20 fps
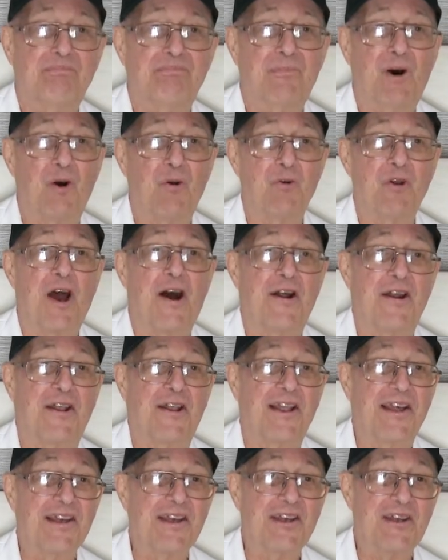boat
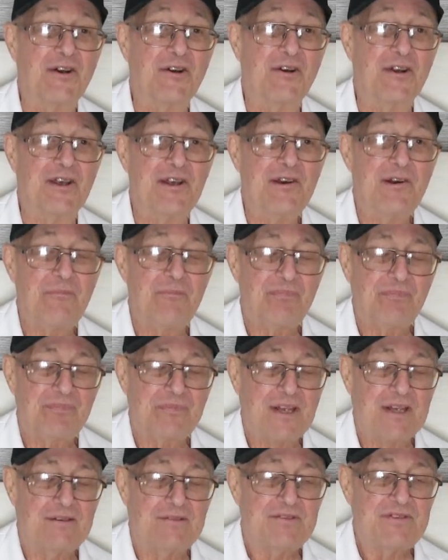on Lake Erie.
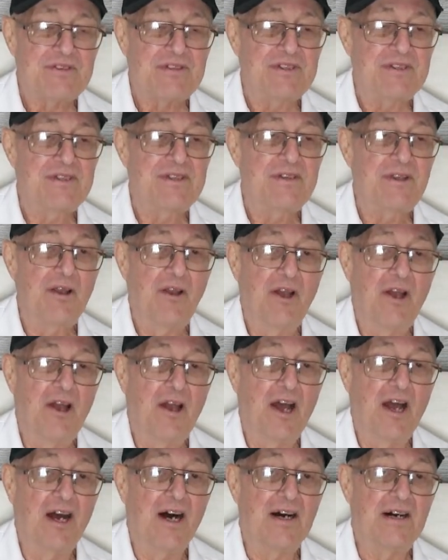
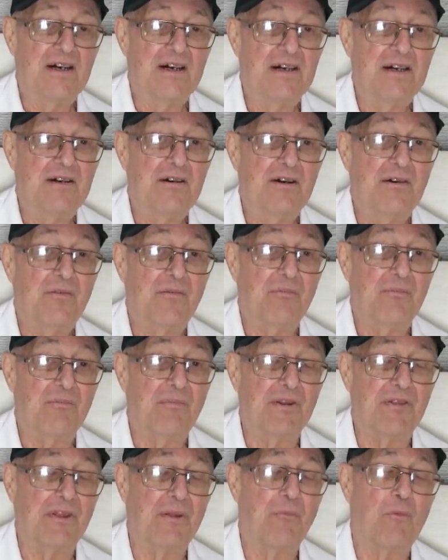
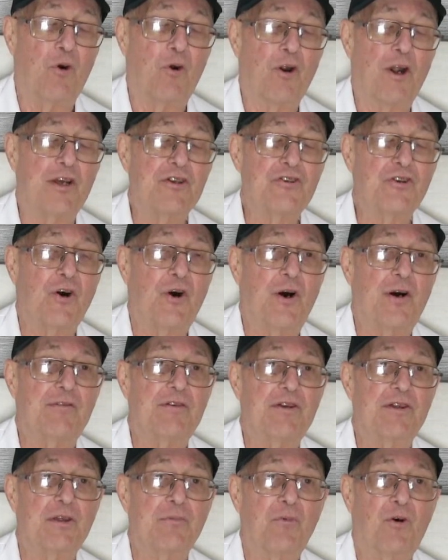But the more I saw of
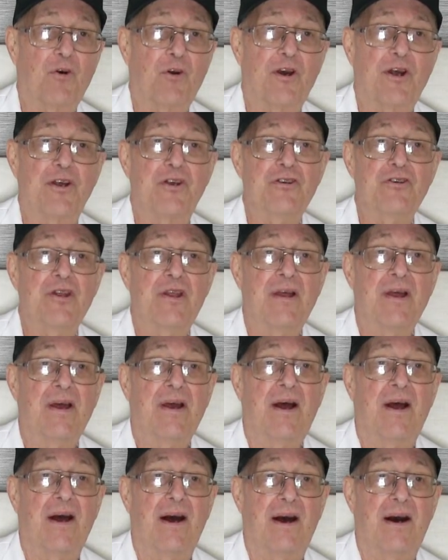it, the more I
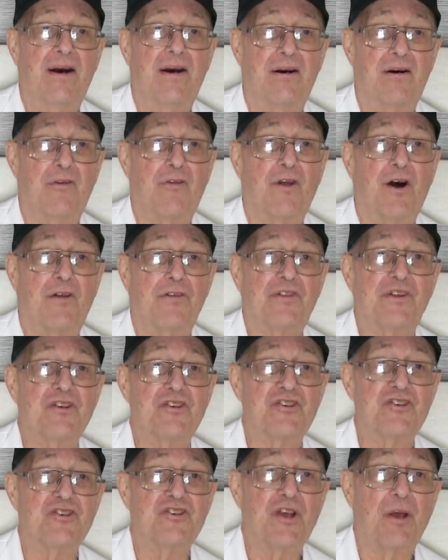thought this
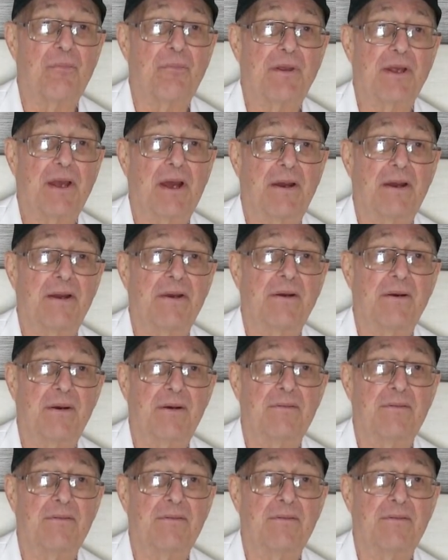is something I